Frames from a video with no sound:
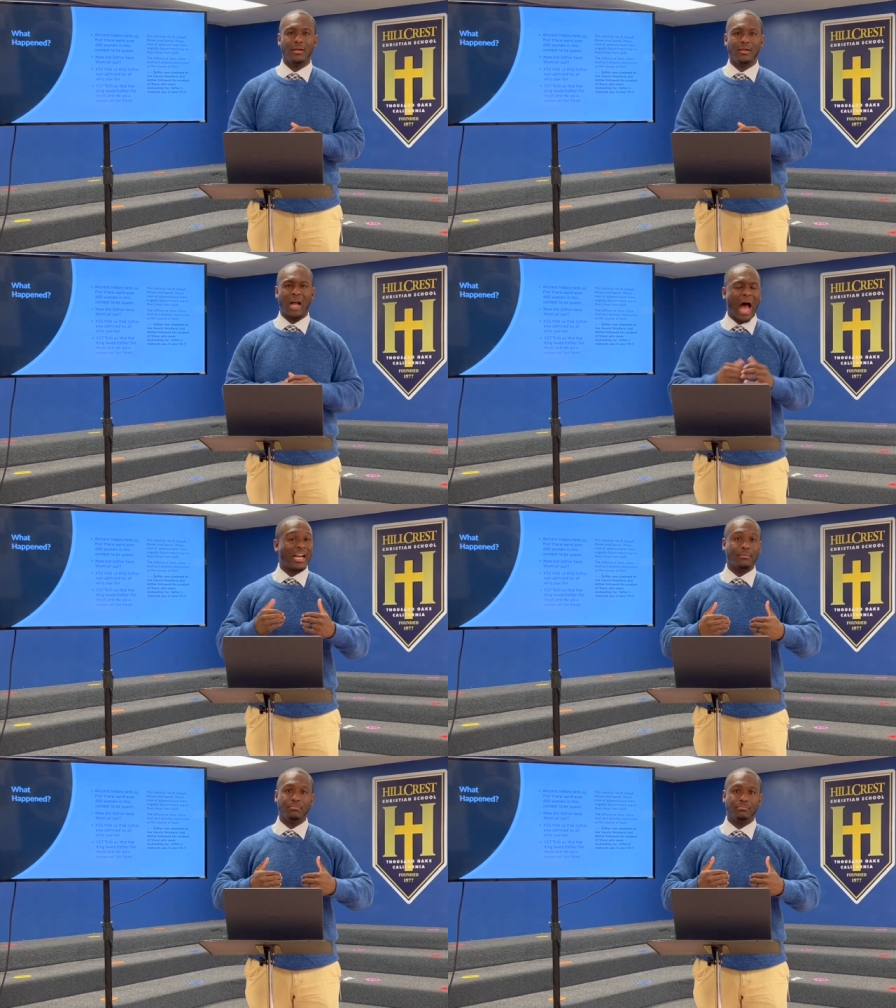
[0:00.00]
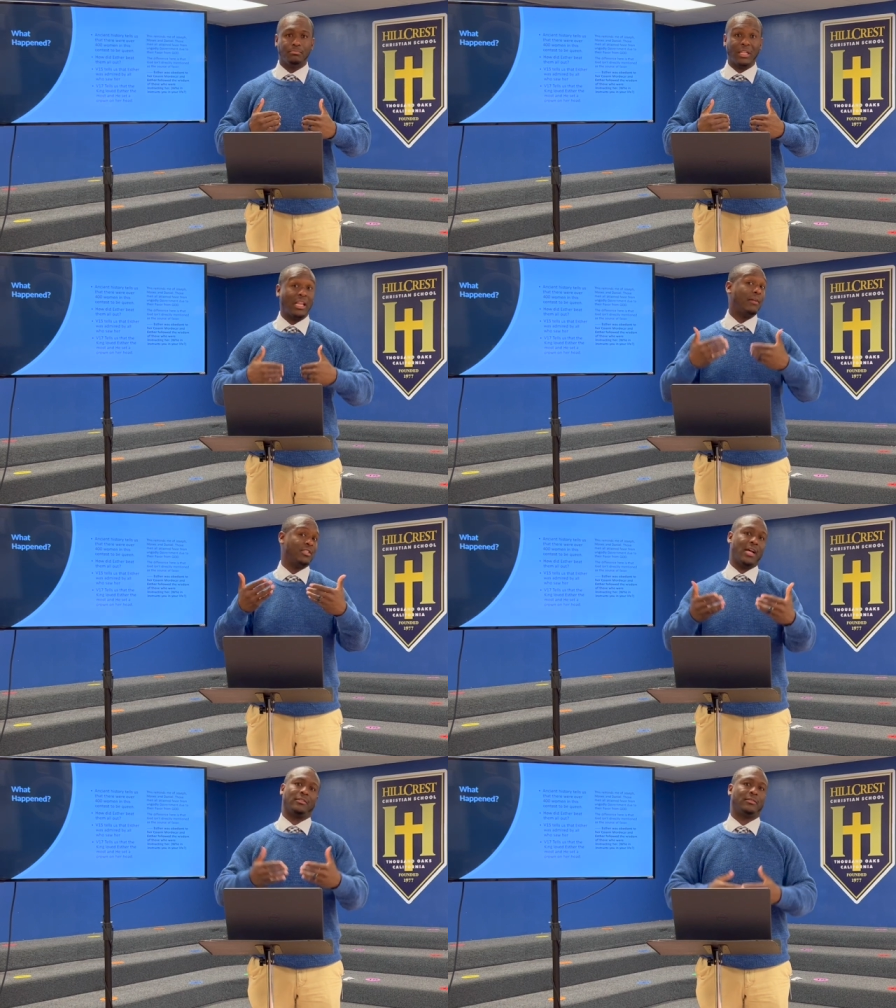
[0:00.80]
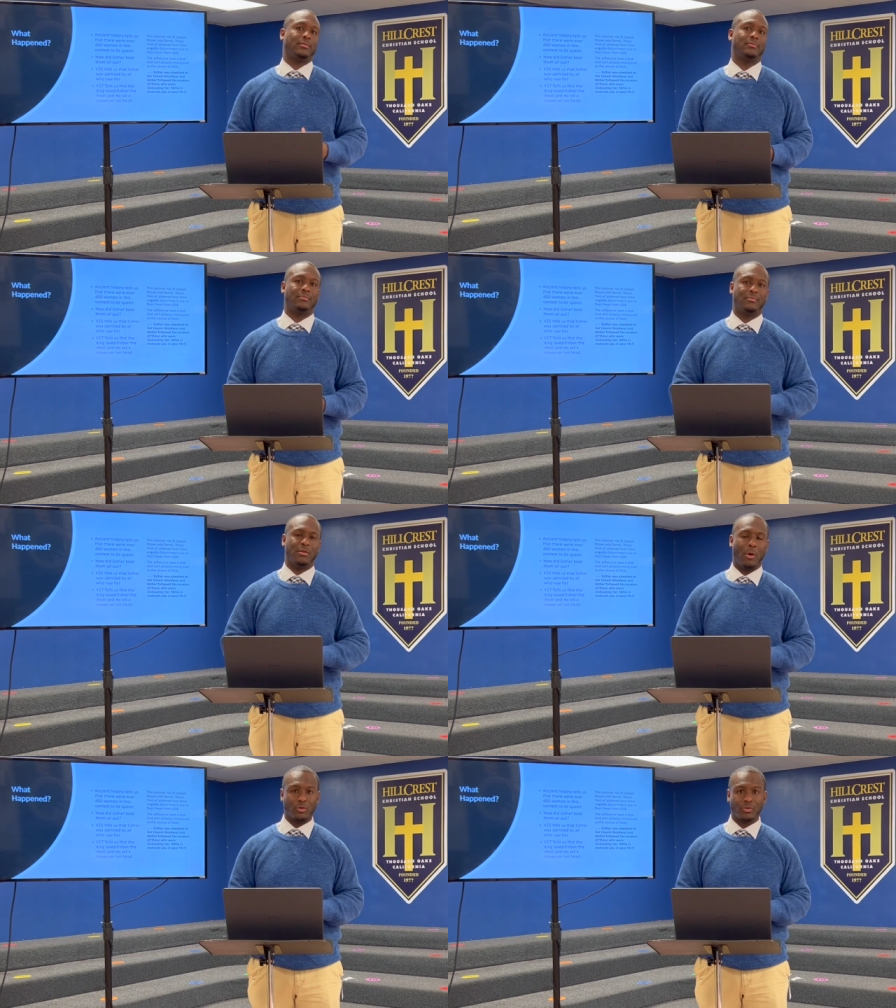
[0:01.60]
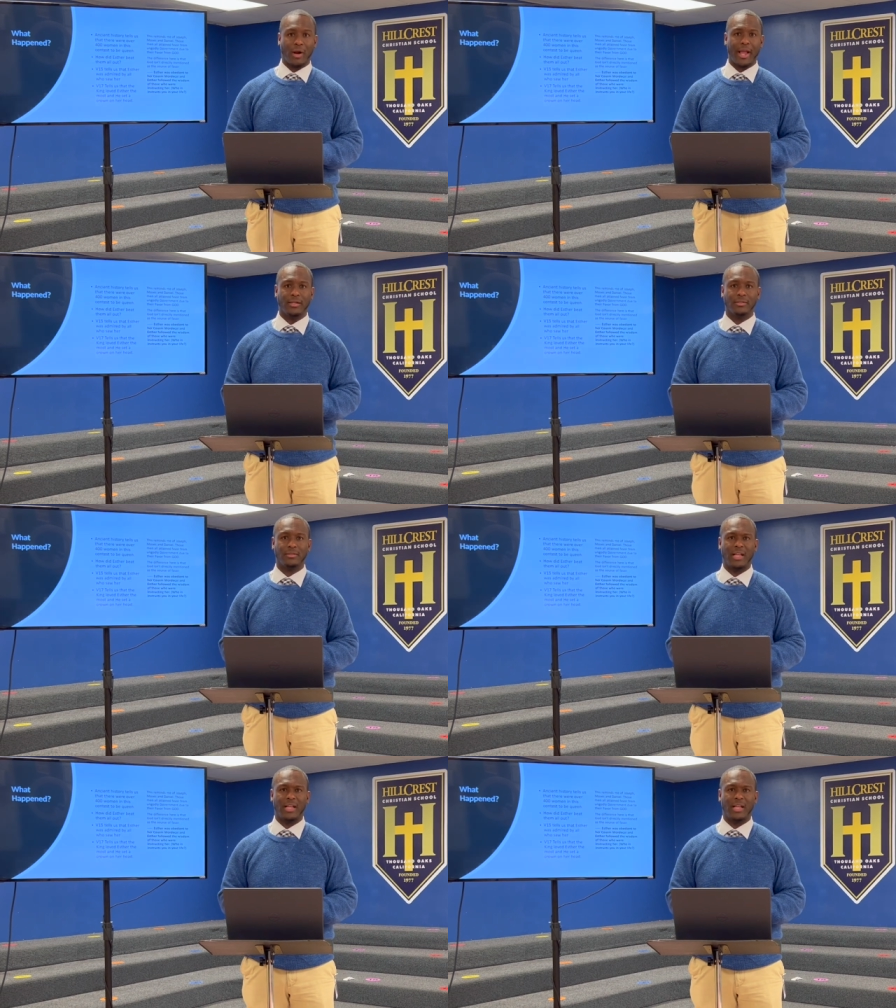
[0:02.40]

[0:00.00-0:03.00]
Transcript: God loves us the most, right?